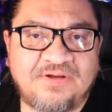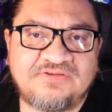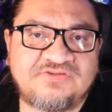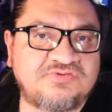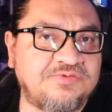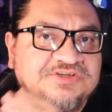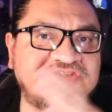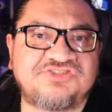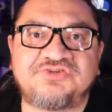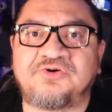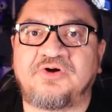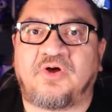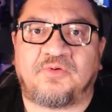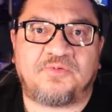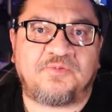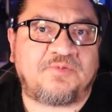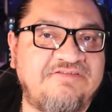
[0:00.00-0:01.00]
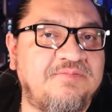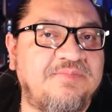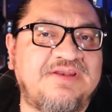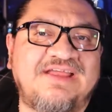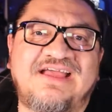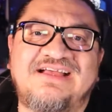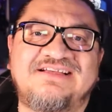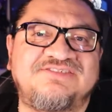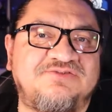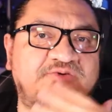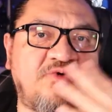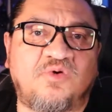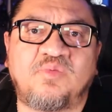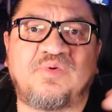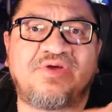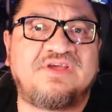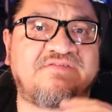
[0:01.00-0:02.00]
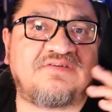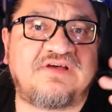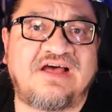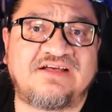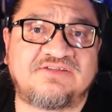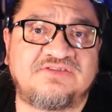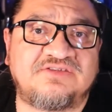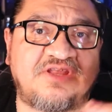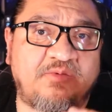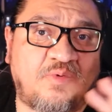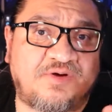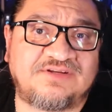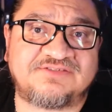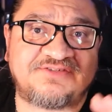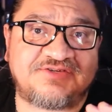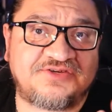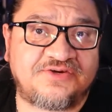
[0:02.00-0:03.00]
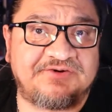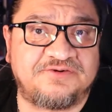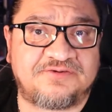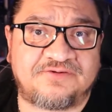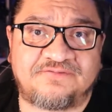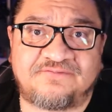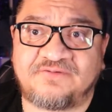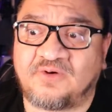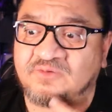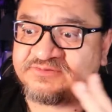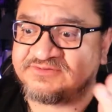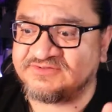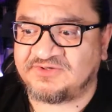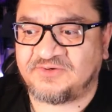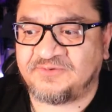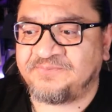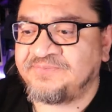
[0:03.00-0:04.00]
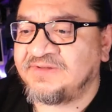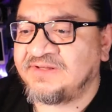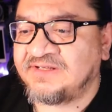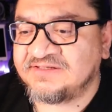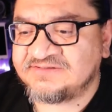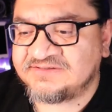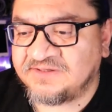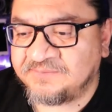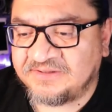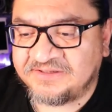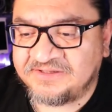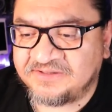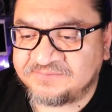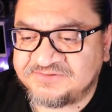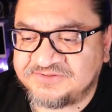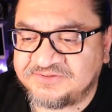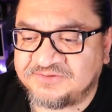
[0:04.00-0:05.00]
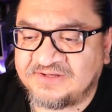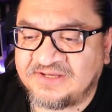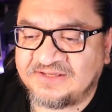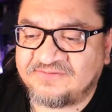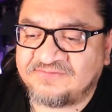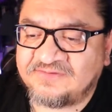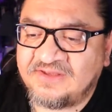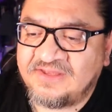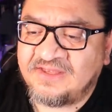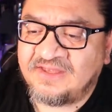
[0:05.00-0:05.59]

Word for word: But to each their own. Everybody has their own way of how they want to secure their phone, so it's completely up to you guys.